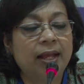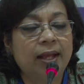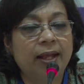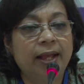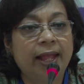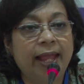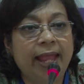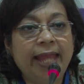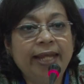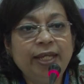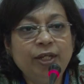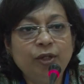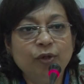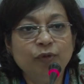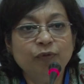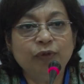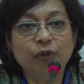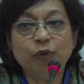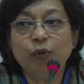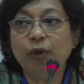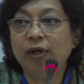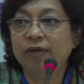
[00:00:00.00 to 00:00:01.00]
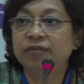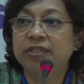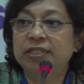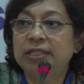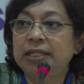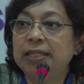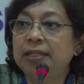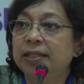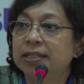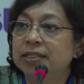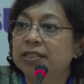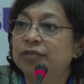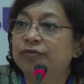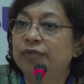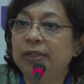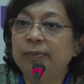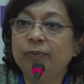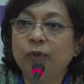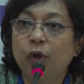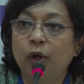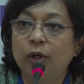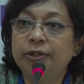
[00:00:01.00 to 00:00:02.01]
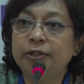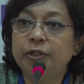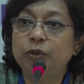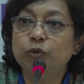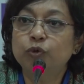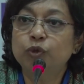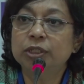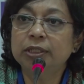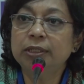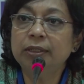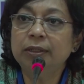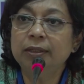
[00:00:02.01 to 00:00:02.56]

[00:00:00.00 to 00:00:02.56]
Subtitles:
Any of you have seen this film called Newton?